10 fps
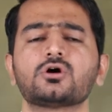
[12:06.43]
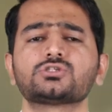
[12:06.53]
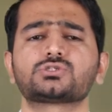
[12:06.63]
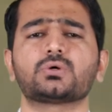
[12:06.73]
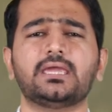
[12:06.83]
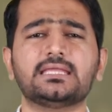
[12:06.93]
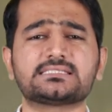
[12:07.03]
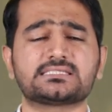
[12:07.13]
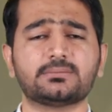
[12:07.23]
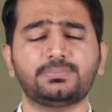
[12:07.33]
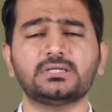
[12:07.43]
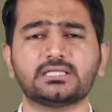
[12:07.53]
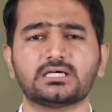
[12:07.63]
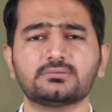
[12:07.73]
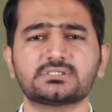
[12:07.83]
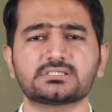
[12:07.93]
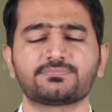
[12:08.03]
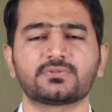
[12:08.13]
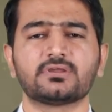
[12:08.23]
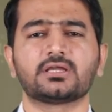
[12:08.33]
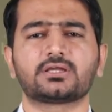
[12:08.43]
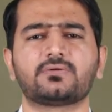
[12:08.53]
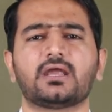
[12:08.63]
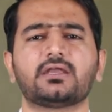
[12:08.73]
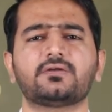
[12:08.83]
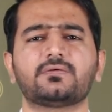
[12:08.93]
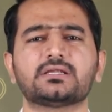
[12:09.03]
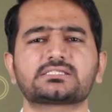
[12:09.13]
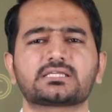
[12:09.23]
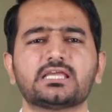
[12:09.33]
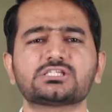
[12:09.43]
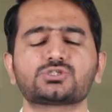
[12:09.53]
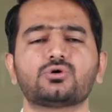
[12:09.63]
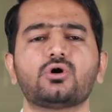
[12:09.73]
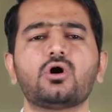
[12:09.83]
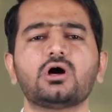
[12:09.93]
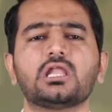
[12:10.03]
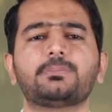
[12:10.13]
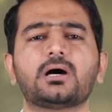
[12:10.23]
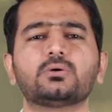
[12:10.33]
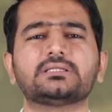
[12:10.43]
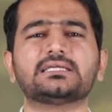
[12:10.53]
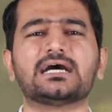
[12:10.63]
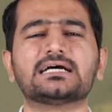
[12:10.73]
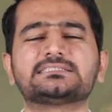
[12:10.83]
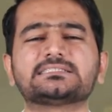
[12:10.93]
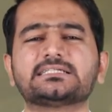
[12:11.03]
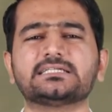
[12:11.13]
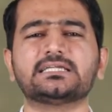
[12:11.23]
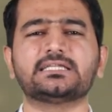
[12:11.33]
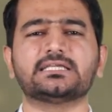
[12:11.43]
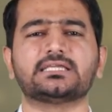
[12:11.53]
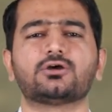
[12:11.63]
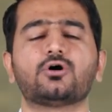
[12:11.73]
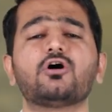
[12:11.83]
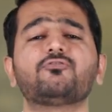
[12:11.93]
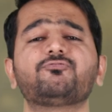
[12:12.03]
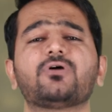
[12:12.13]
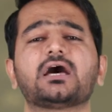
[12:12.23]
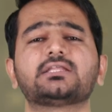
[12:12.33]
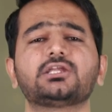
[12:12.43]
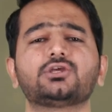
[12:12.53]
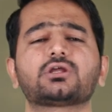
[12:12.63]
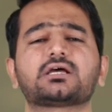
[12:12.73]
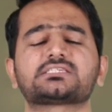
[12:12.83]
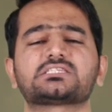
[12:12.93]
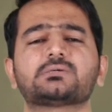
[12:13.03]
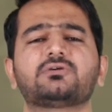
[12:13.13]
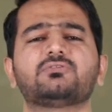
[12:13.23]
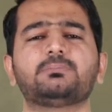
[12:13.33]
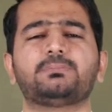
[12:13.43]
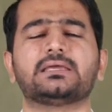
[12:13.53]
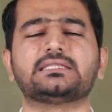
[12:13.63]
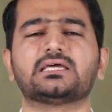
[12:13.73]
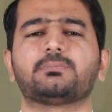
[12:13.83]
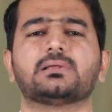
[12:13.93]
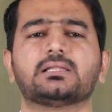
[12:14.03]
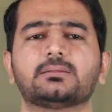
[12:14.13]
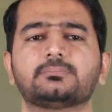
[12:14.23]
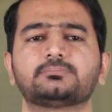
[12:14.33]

So in simple terms, credit risk is all about the uncertainty of whether your customer will pay their bill.